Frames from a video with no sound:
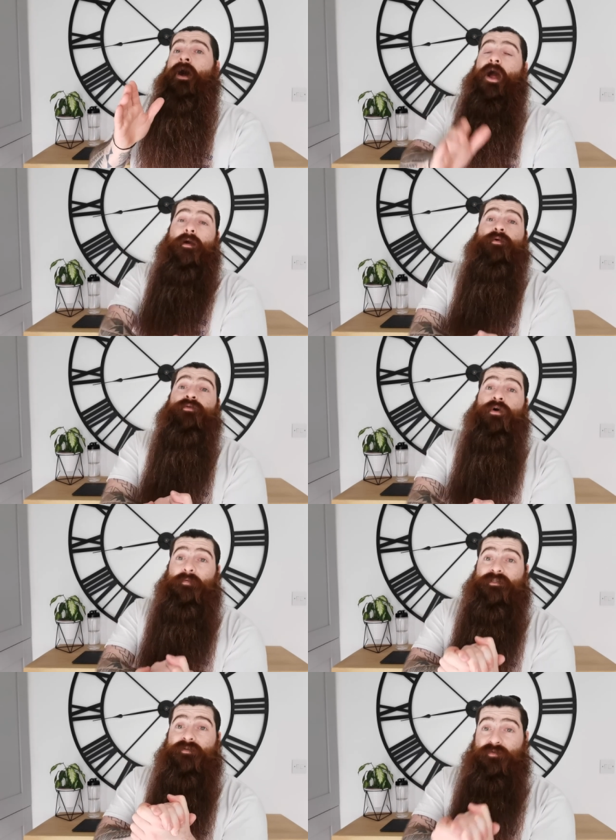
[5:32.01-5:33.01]
Um, no
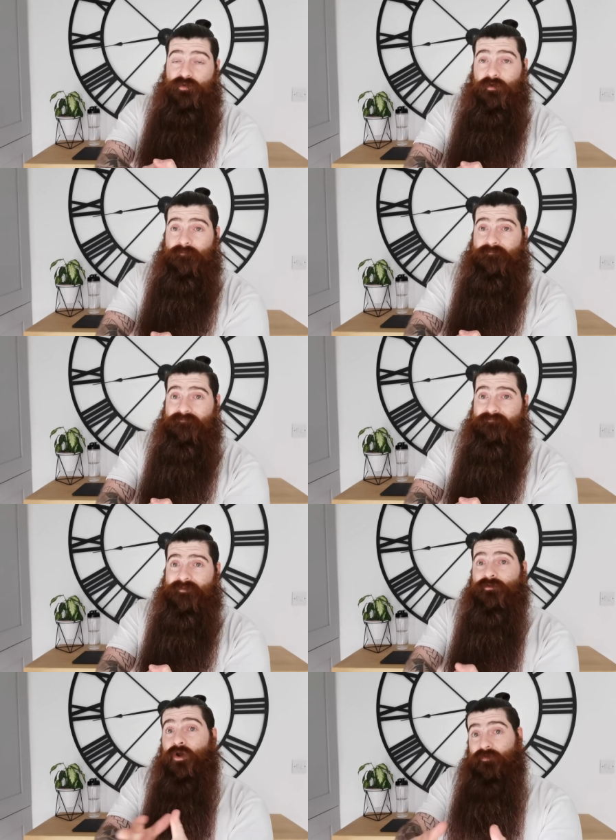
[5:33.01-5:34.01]
pressure if you don't.
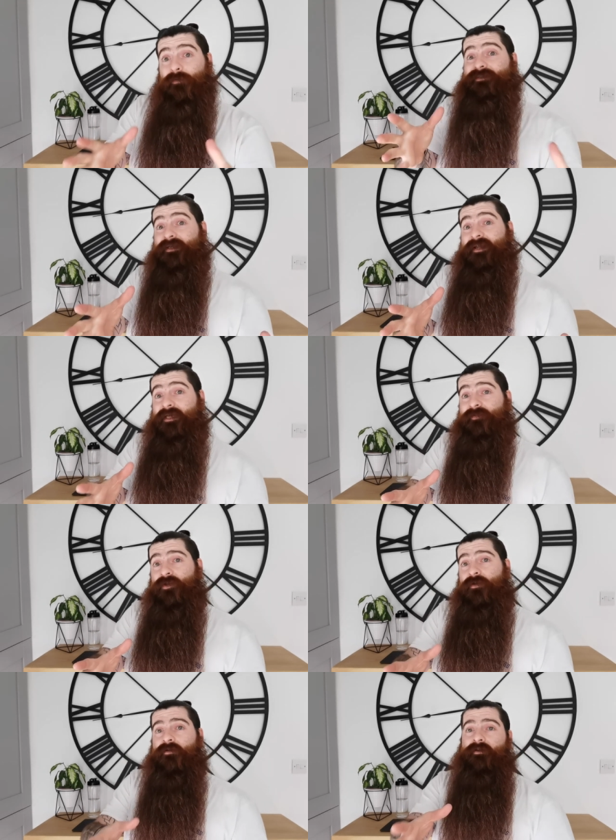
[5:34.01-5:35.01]
Hopefully I will see you in the next video.